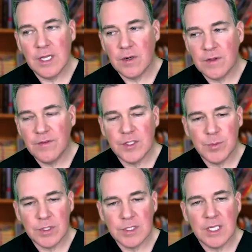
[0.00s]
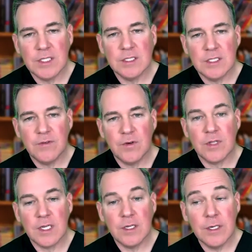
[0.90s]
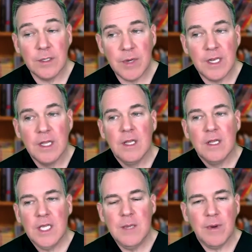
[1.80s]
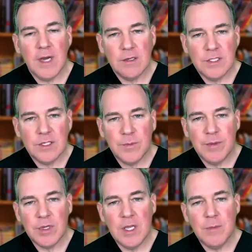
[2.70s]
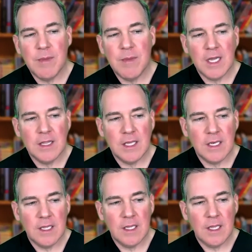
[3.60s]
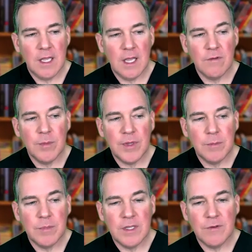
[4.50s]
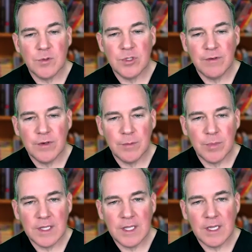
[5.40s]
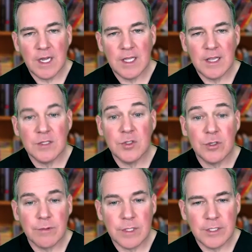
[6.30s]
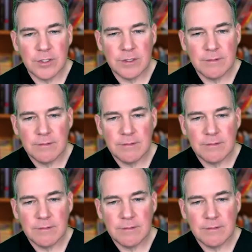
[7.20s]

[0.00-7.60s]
You know, the Facebook sites and stuff are all that good, but keep. I always tell people keep in mind that everybody believes whichever implant they got, that's their religion,